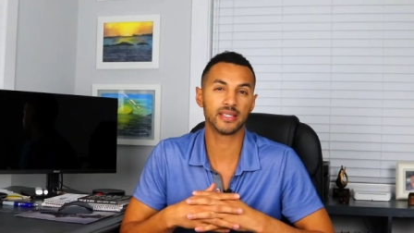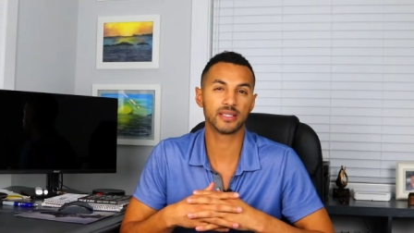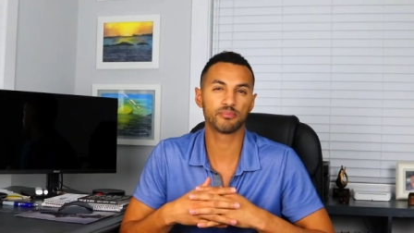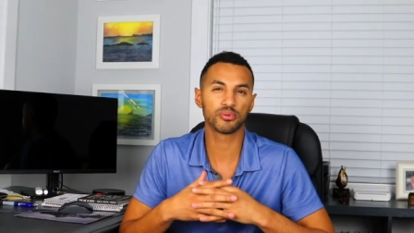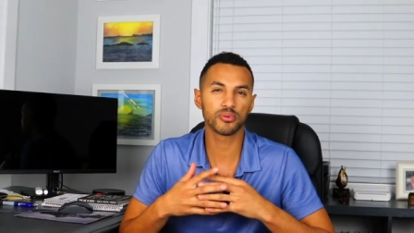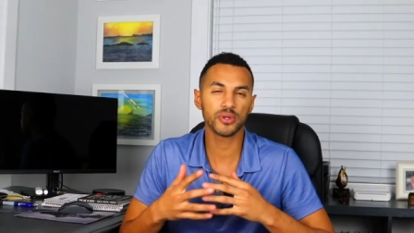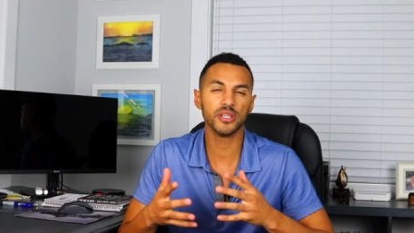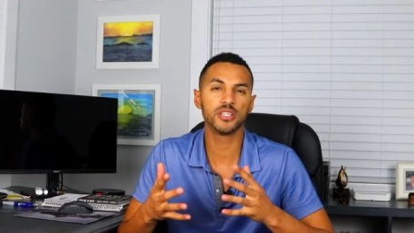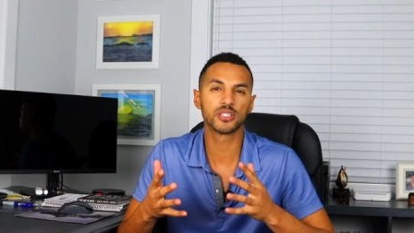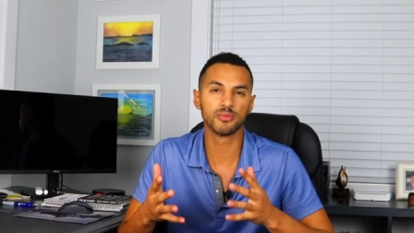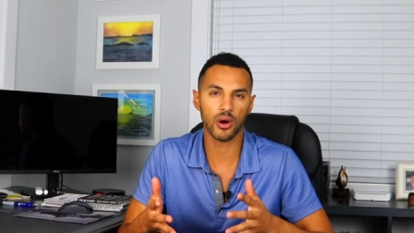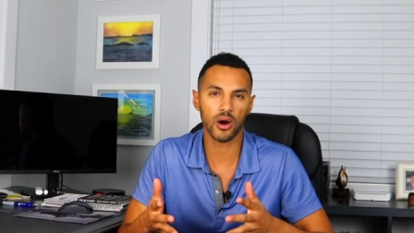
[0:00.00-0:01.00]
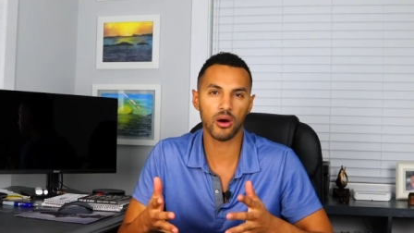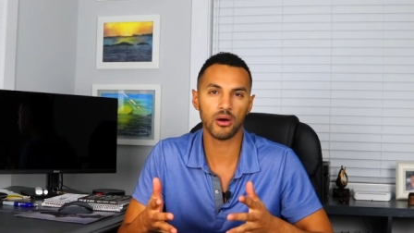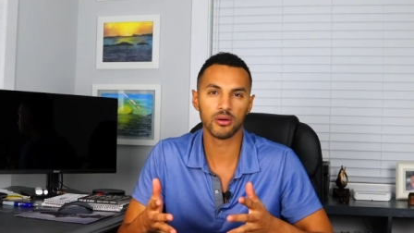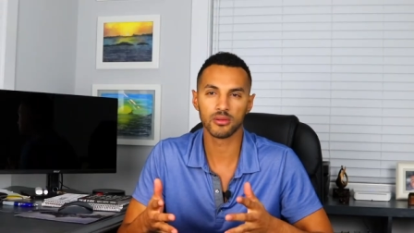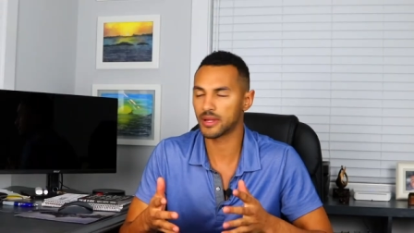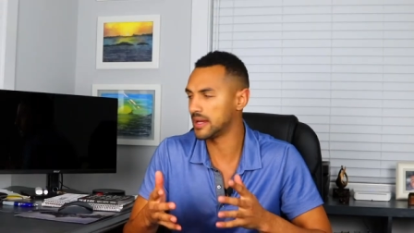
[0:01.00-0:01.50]
it's pretty
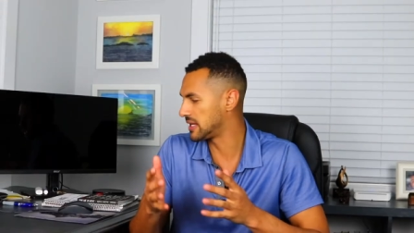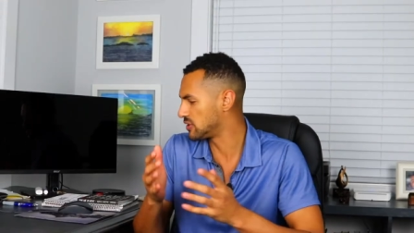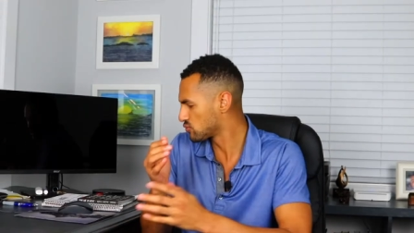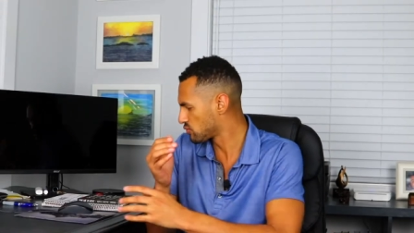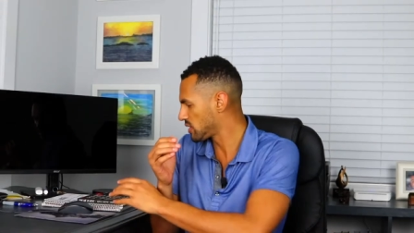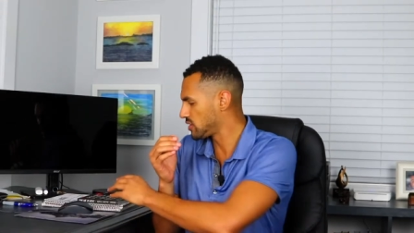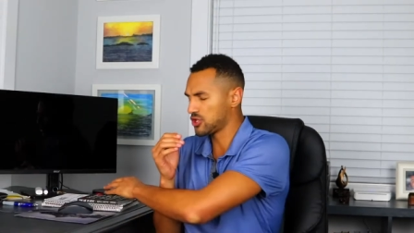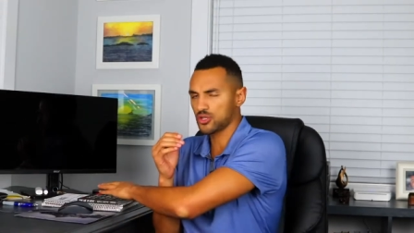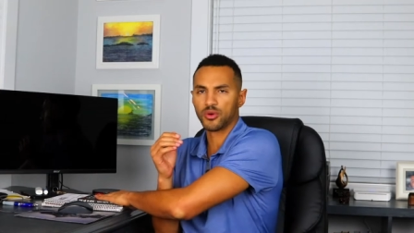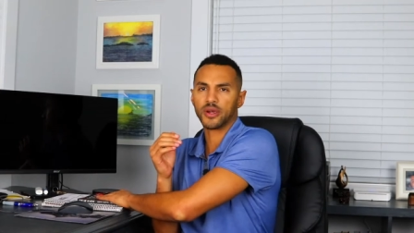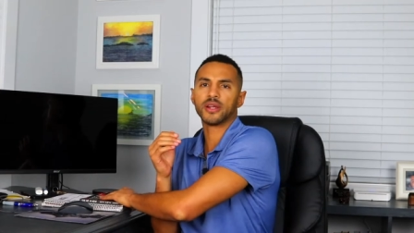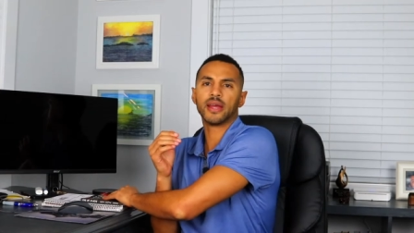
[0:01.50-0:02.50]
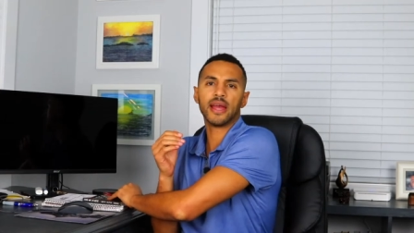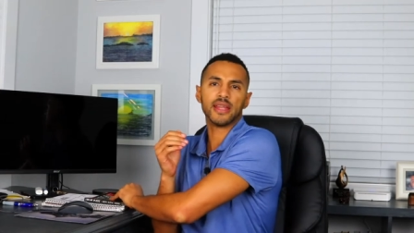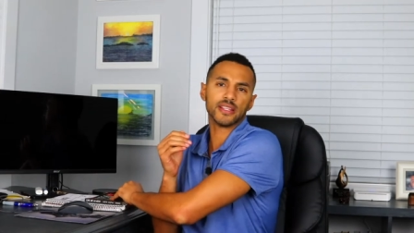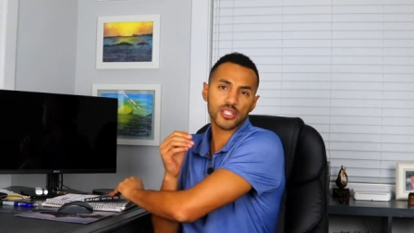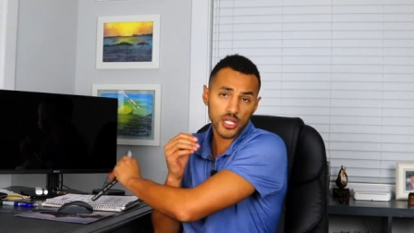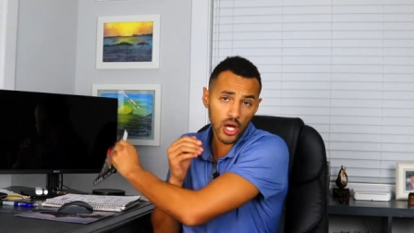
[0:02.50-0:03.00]
small, like it's really short,
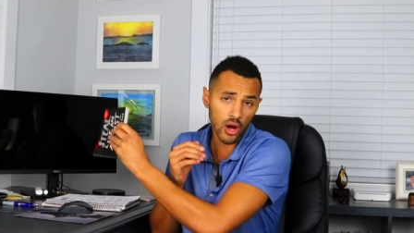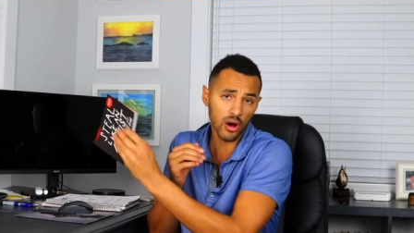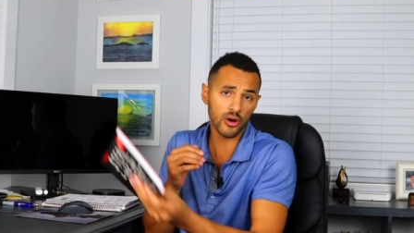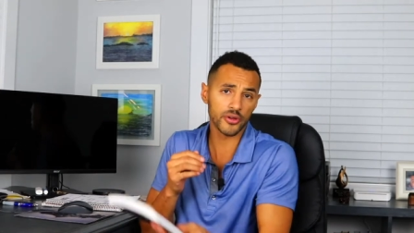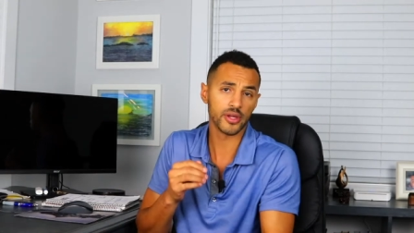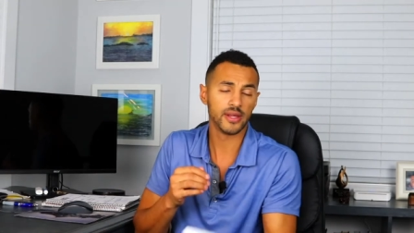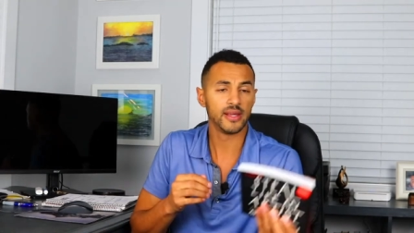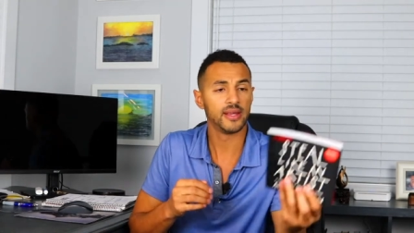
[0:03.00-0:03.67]
and it's called